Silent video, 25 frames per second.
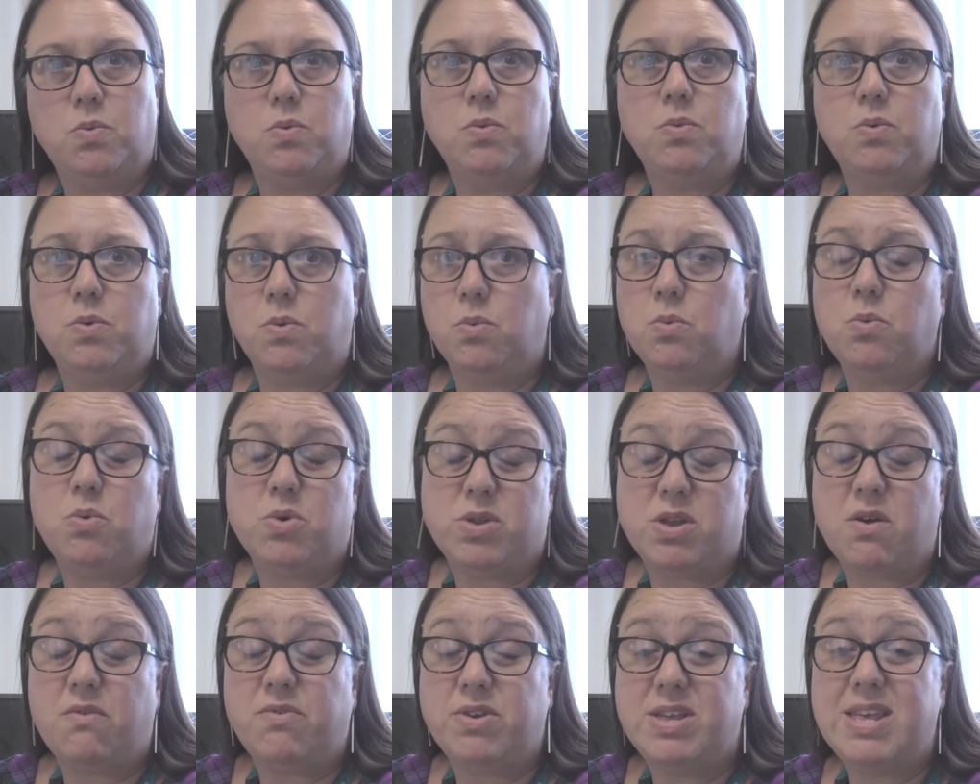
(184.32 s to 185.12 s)

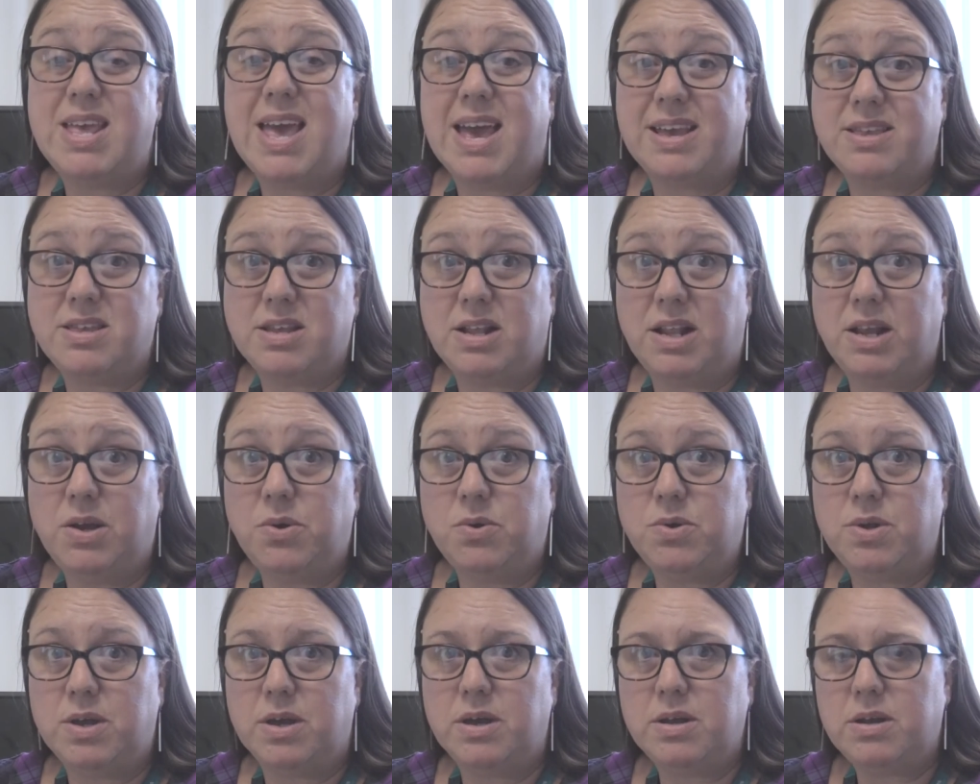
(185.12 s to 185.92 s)
was obviously
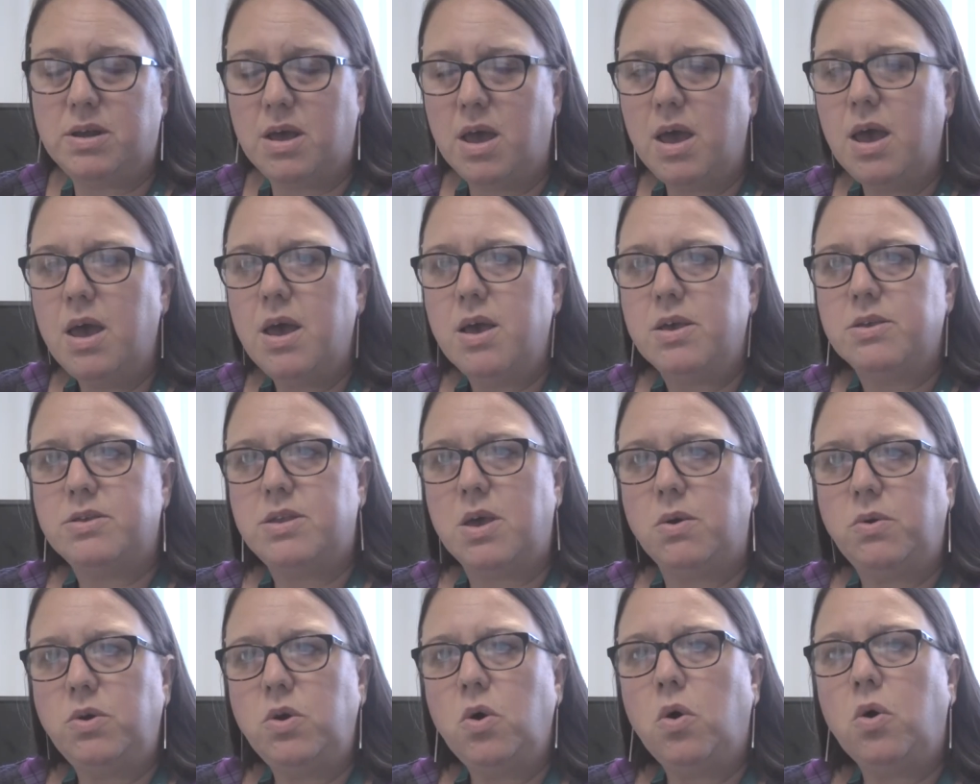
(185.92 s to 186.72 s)
excluded.
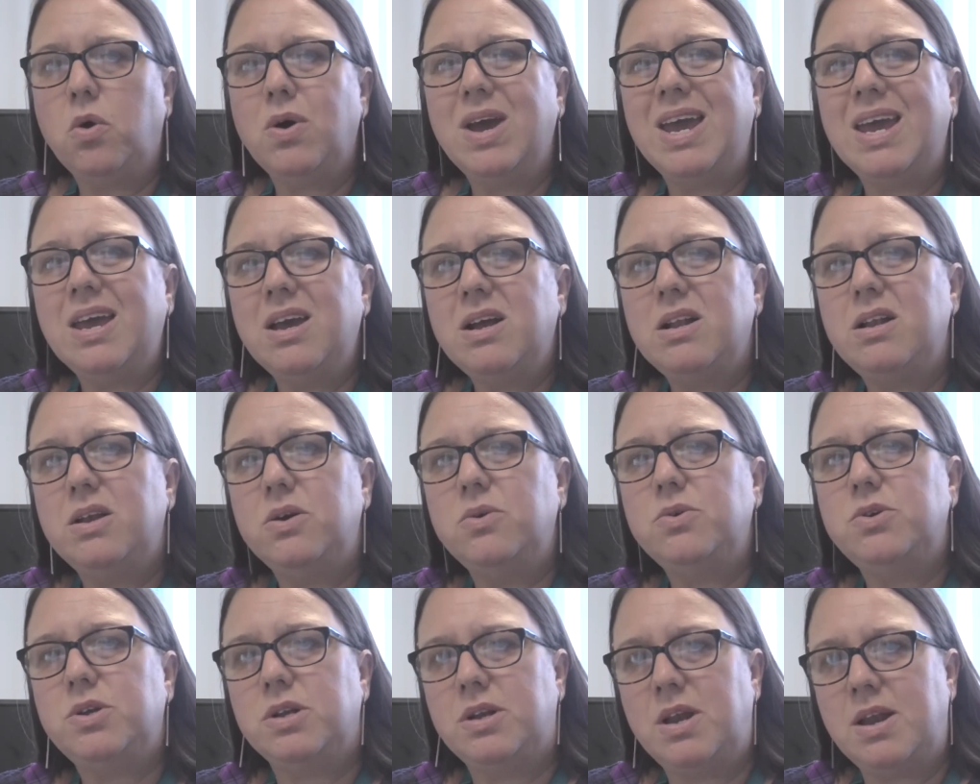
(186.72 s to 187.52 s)
So, your
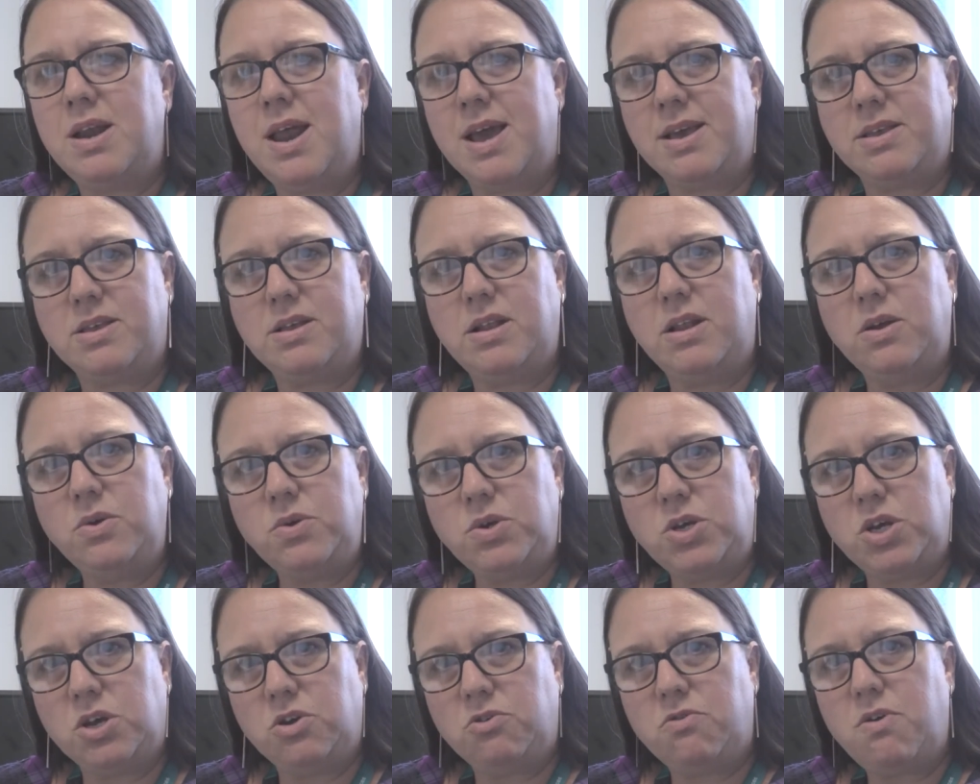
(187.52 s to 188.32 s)
inclusion and
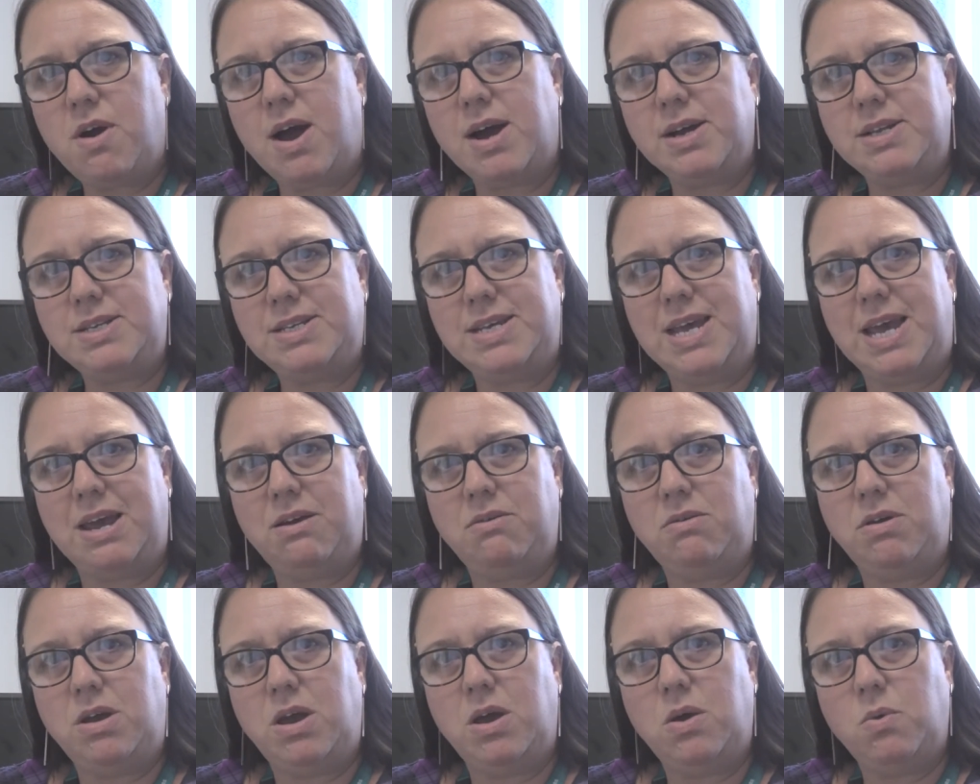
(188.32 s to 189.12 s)
exclusion
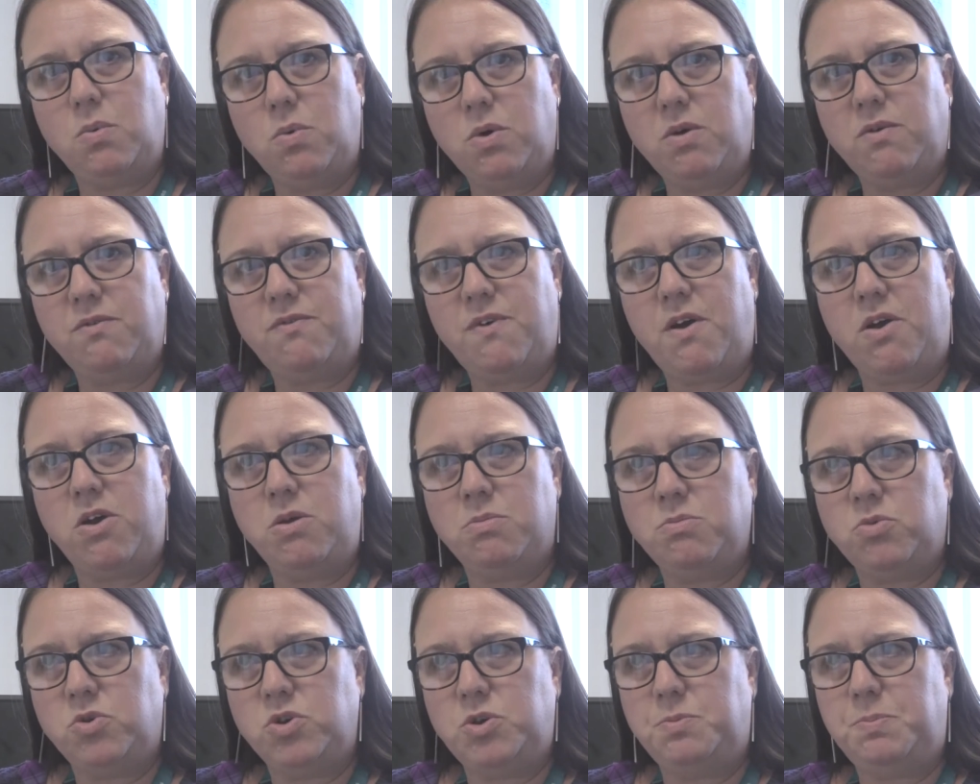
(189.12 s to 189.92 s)
criteria will
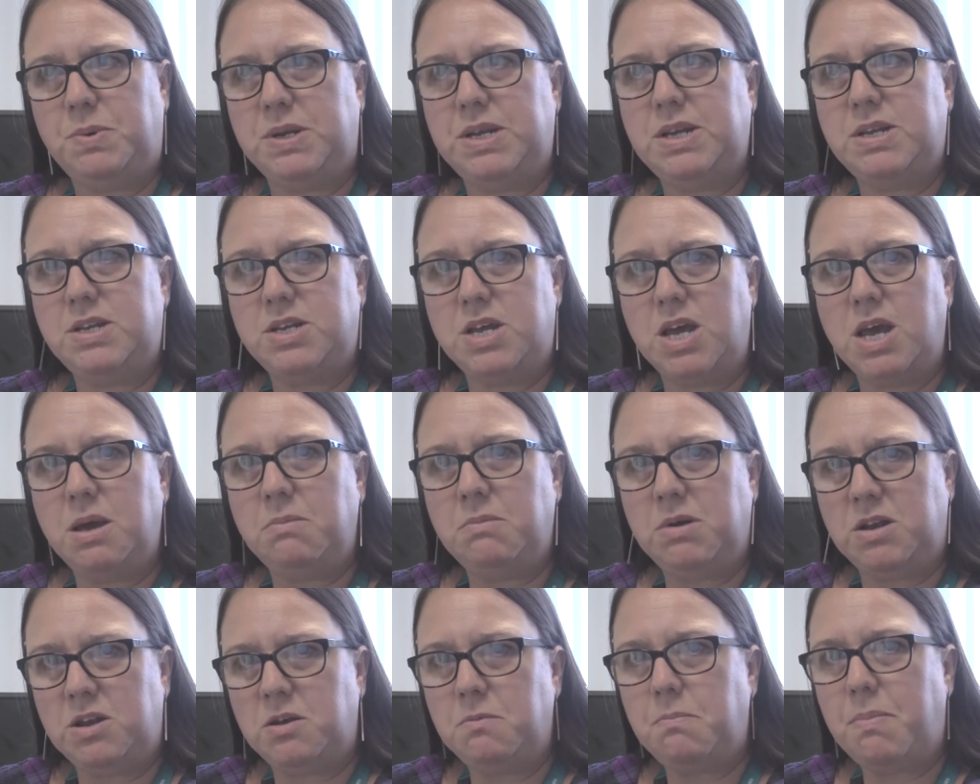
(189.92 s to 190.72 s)
very much be
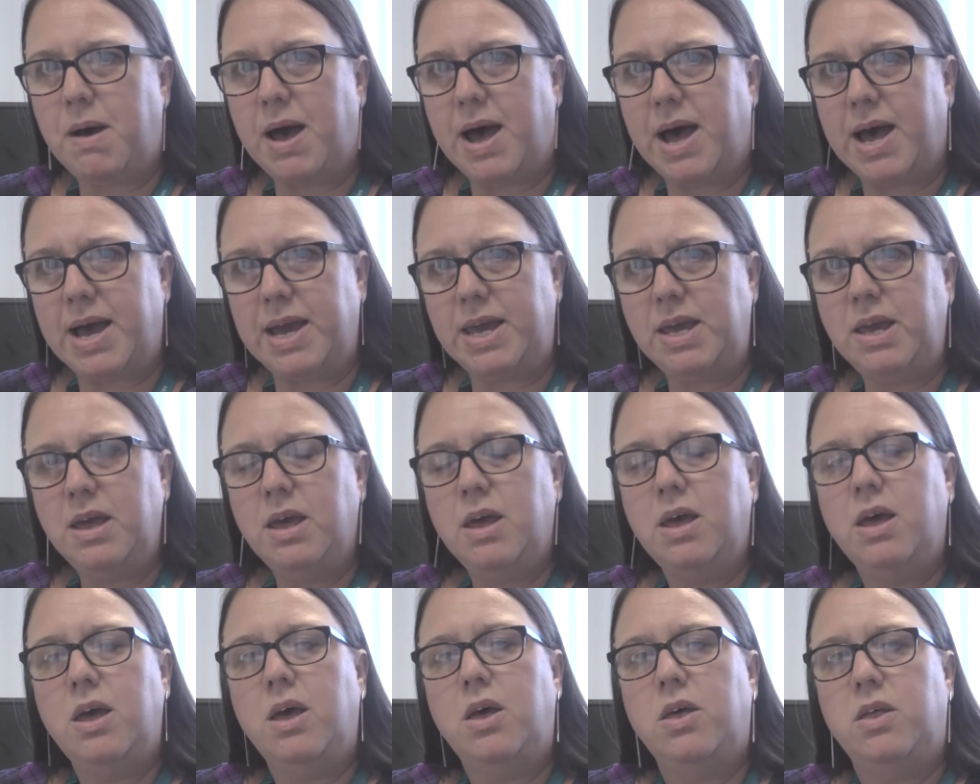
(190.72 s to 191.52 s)
determined
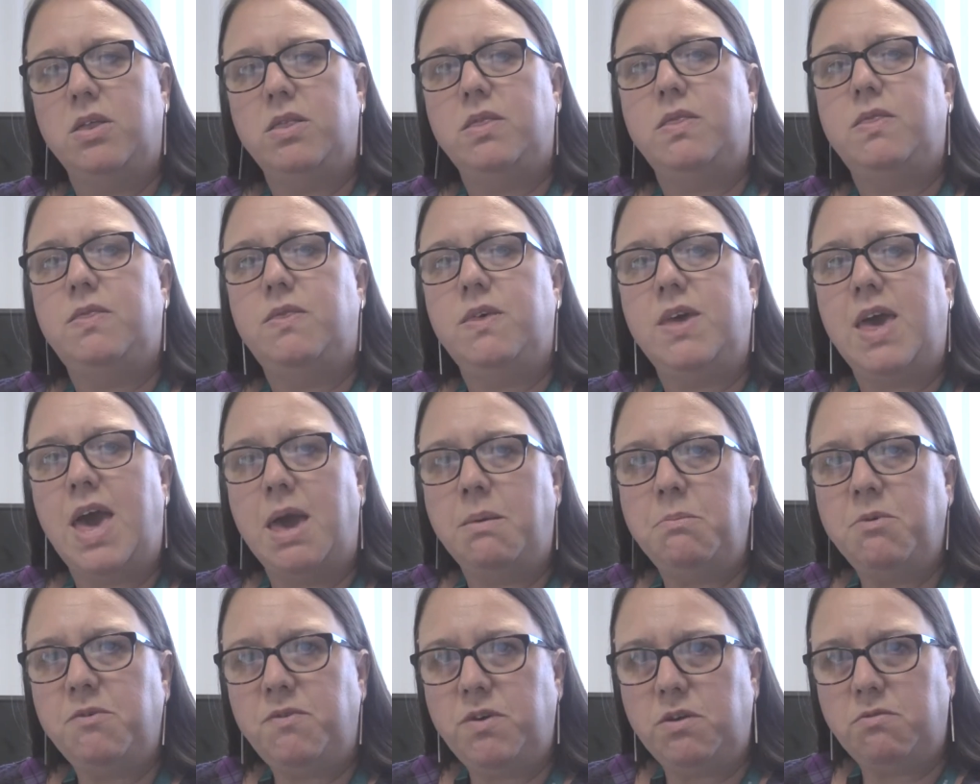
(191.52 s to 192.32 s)
by the
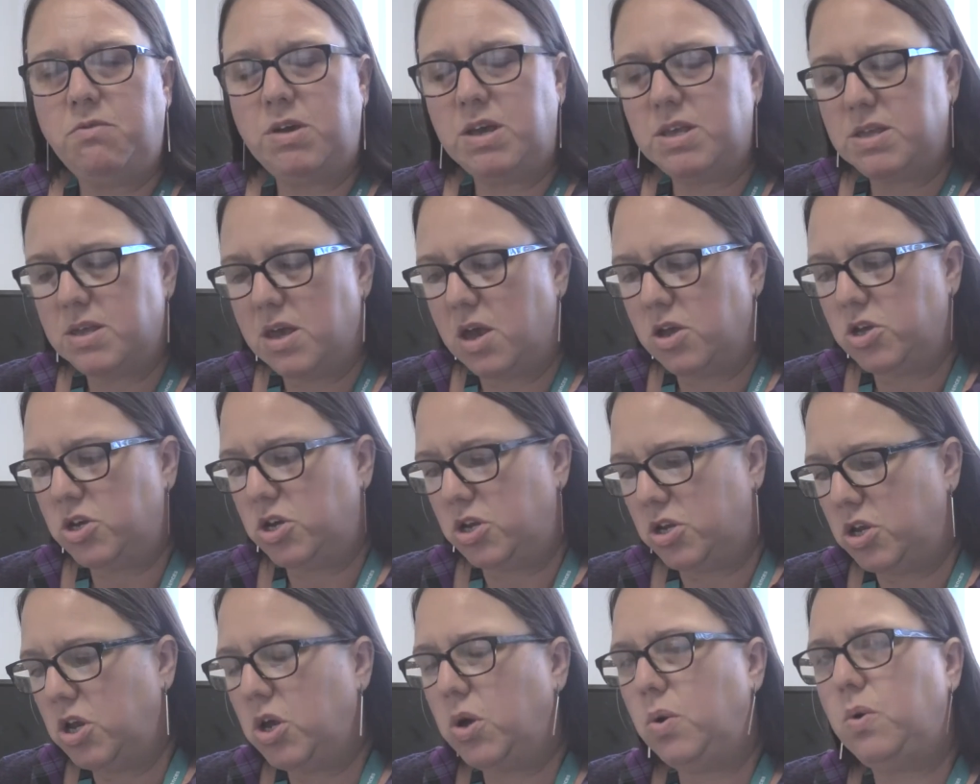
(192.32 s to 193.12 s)
aim of your
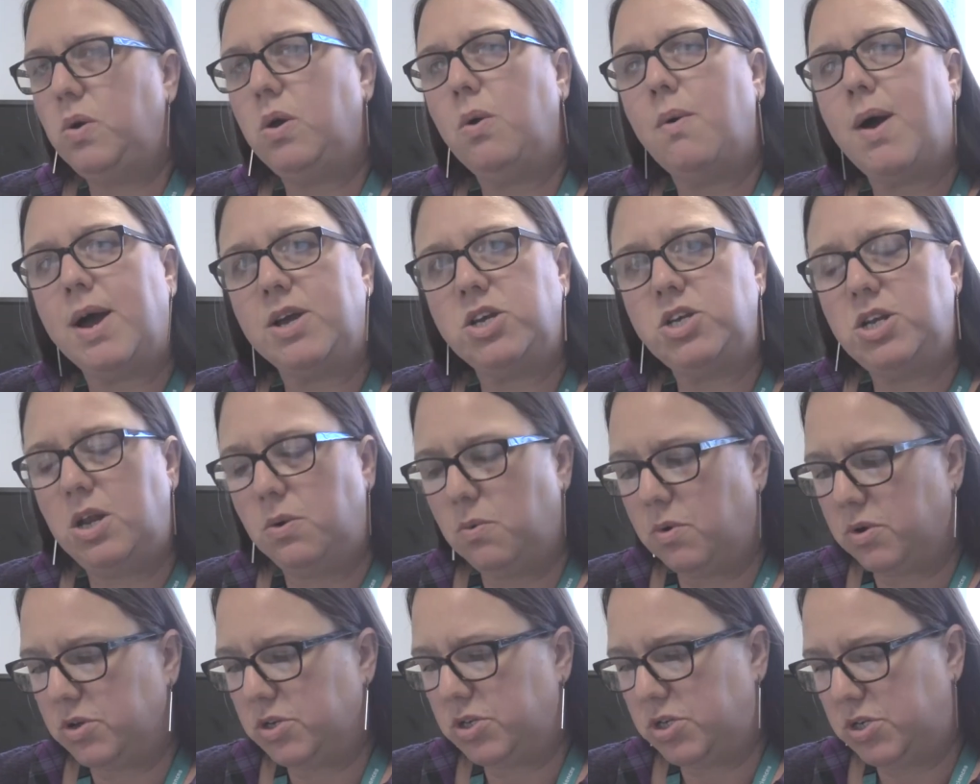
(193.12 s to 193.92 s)
research and who you actually
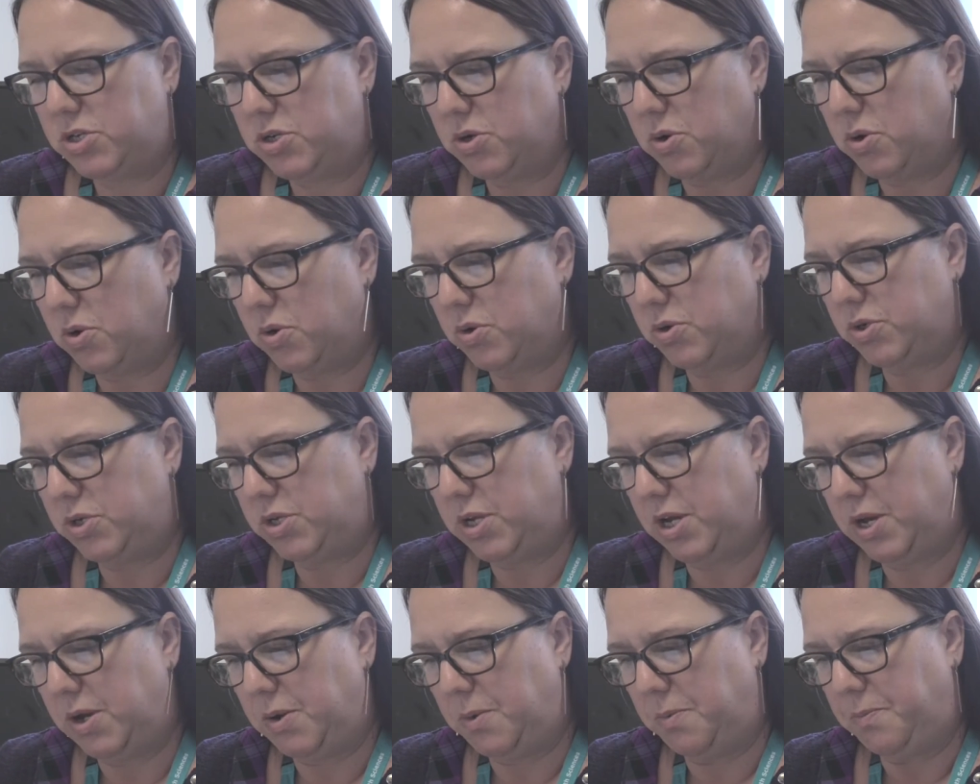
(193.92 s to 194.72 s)
want to talk
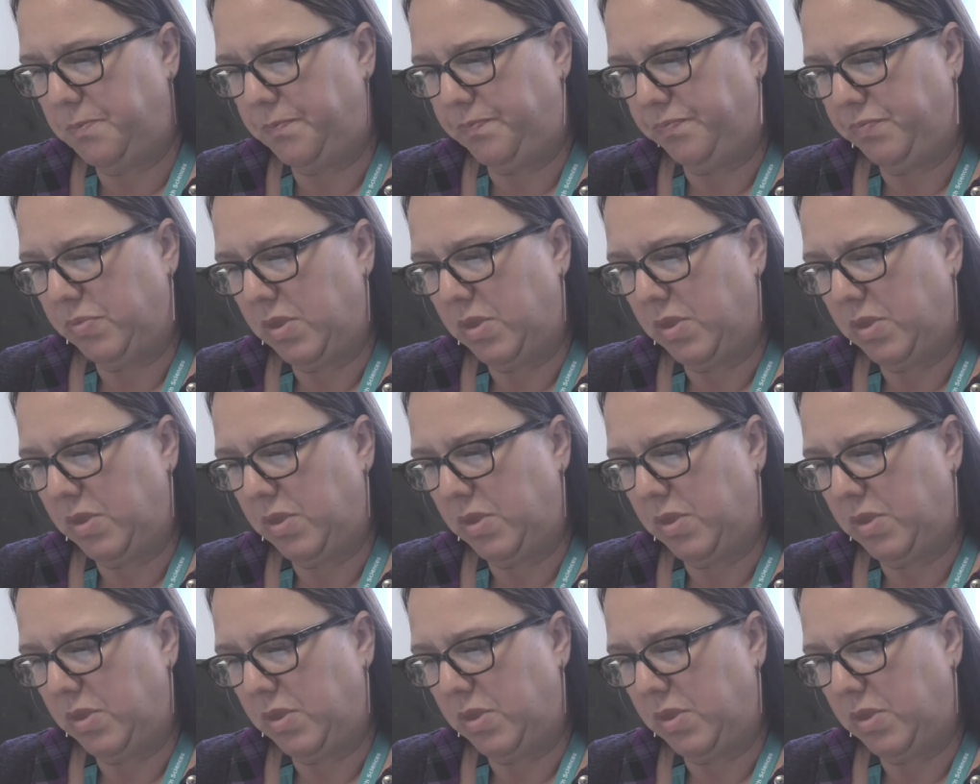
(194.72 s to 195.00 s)
to.